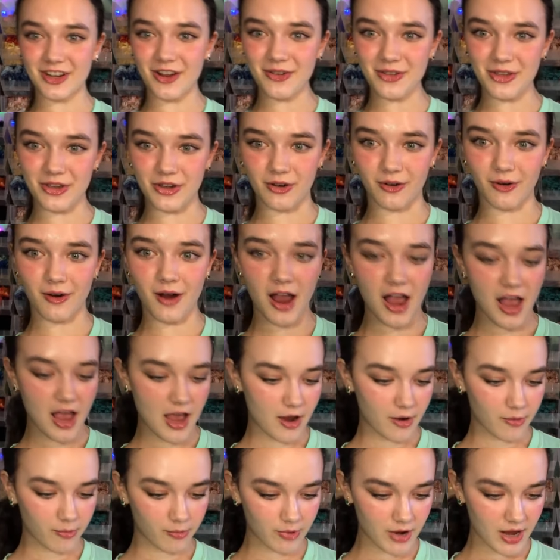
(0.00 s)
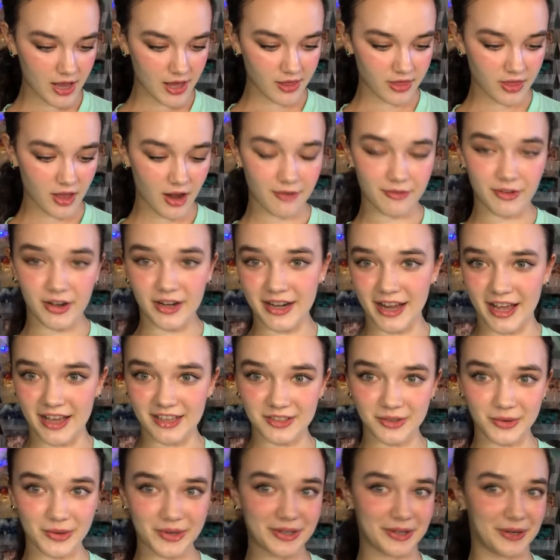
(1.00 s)
you with
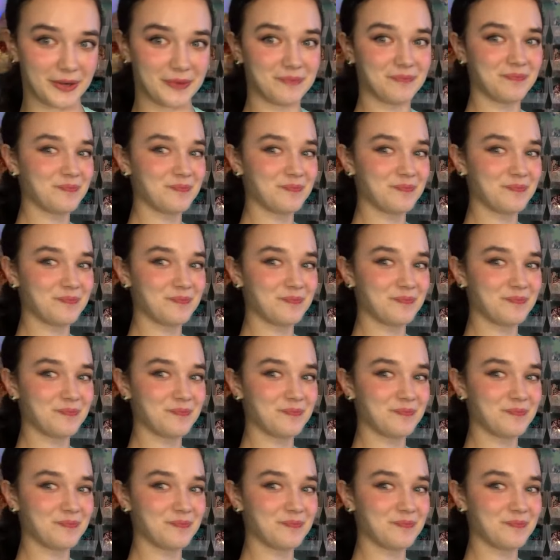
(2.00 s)
Renee's order.